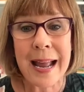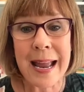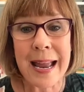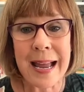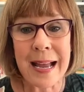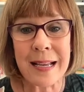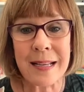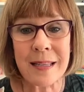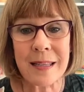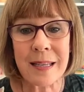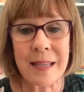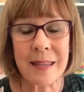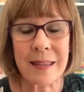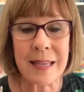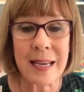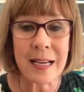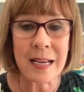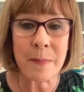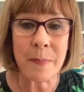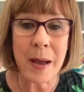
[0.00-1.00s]
And the
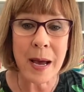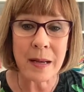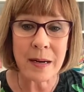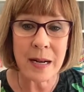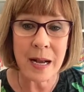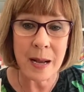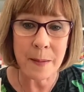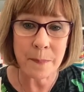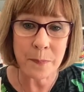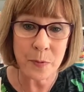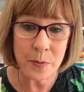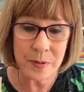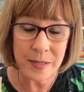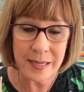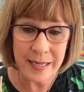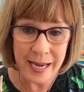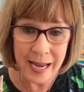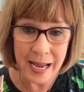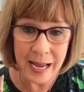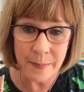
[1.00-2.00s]
thing about up where
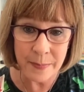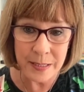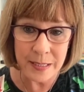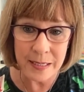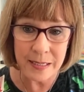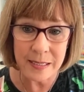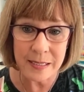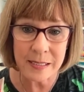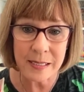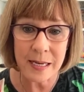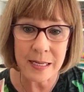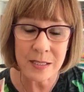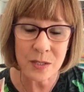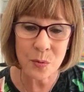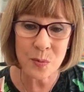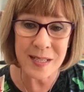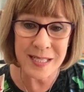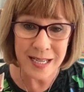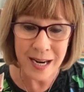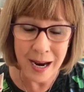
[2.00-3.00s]
the cabin is, it's
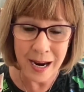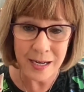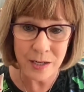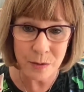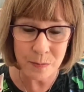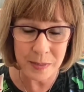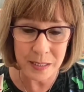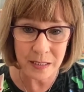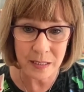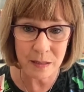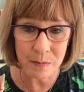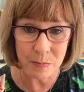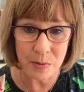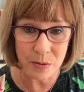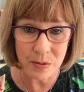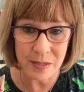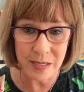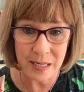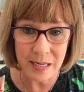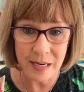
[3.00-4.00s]
a retirement
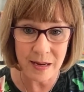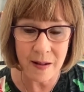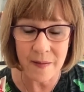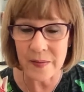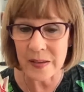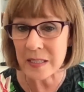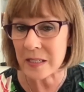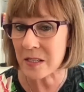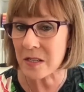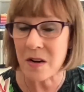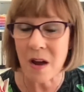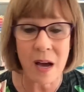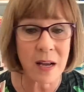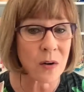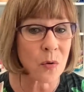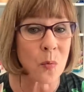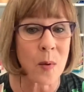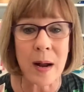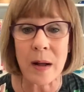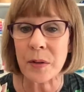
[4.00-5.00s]
community, and it's
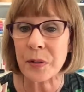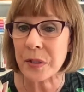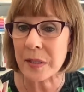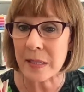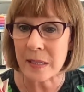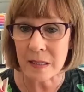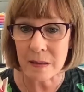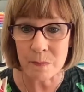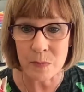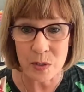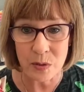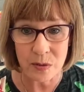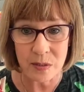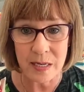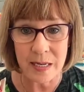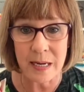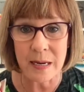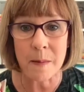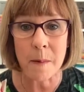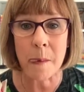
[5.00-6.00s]
not a wealthy
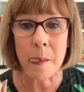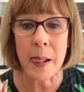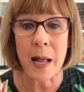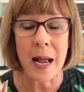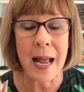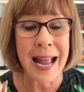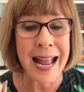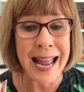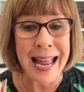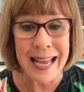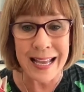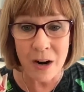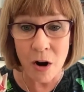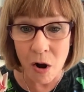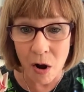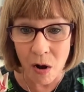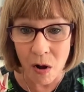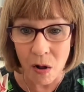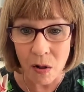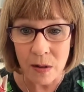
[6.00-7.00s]
community at
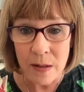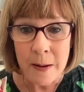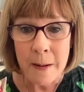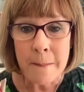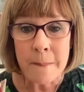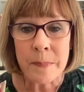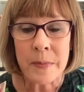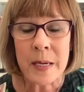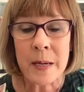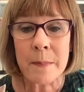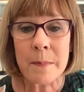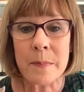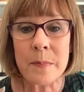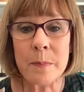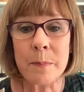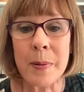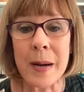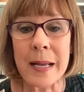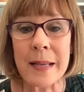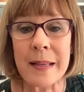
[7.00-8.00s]
all.
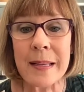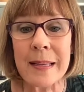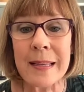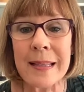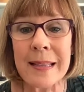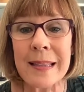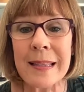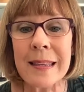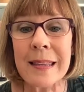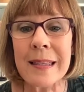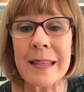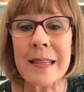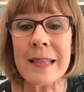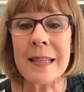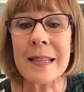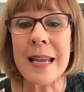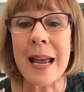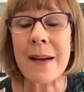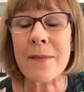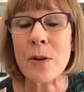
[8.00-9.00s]
But
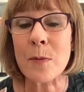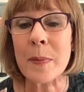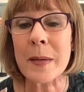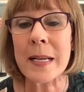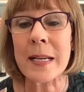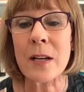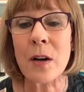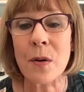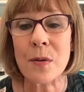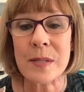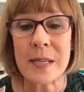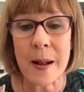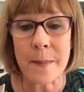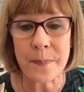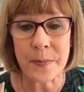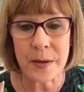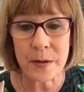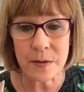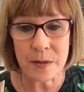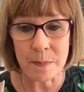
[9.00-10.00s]
everybody goes
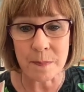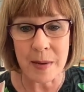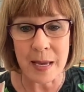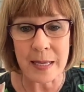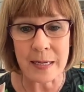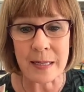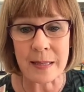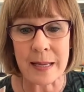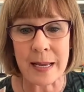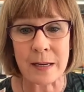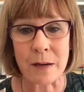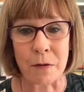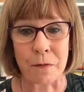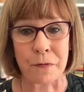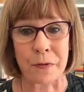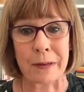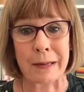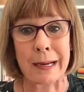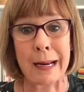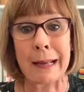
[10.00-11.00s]
up there, the men, and they go,
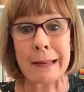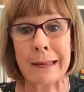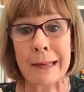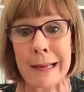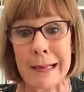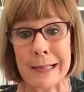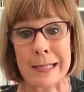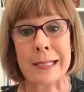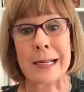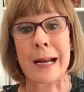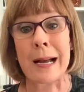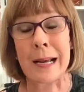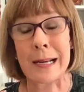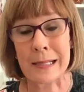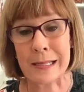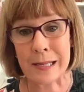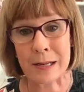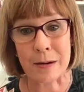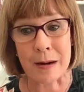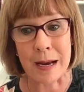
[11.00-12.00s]
forget these
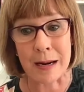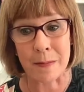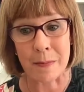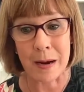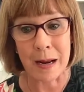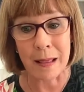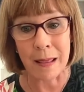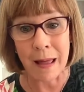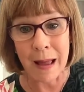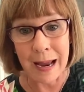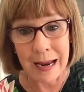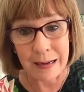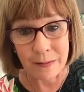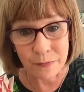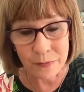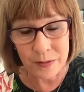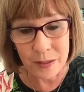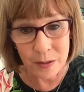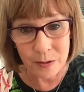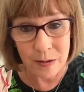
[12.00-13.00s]
ties, they're out of my
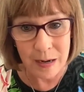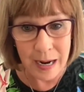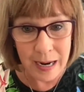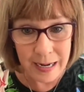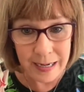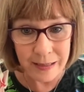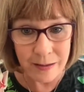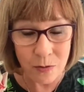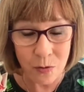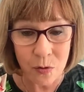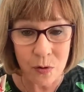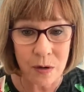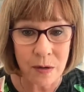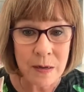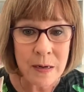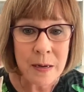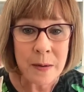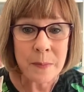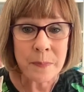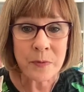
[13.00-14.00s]
life, all right?
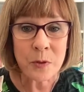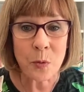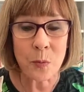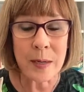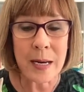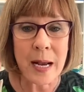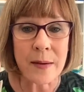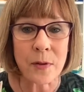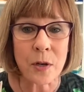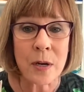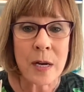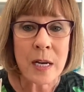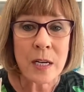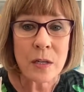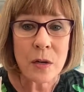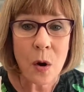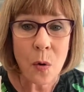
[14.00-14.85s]
Or whatever.